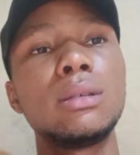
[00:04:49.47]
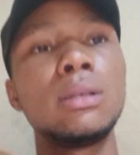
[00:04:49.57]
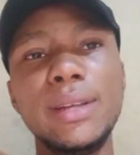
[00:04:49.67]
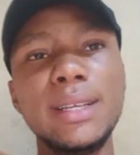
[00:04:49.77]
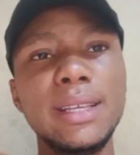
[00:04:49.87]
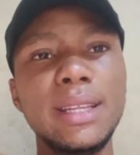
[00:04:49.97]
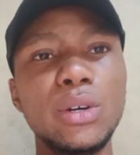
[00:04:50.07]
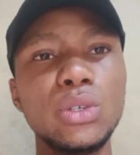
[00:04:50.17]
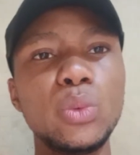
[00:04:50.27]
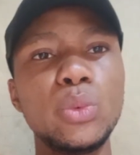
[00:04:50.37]
Another thing I
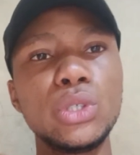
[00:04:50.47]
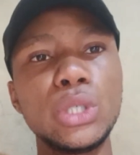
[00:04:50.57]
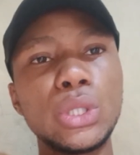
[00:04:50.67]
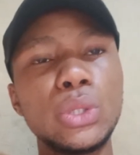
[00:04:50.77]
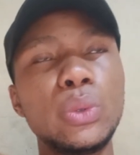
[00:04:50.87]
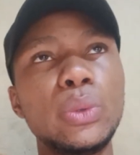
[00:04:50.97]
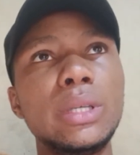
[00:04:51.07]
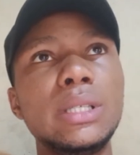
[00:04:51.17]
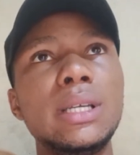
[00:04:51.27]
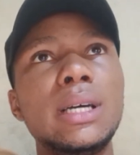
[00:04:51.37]
also want you to know
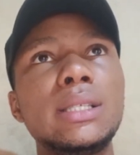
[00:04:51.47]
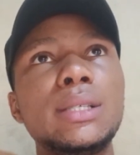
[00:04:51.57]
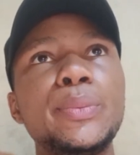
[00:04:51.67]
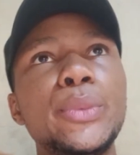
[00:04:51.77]
is that,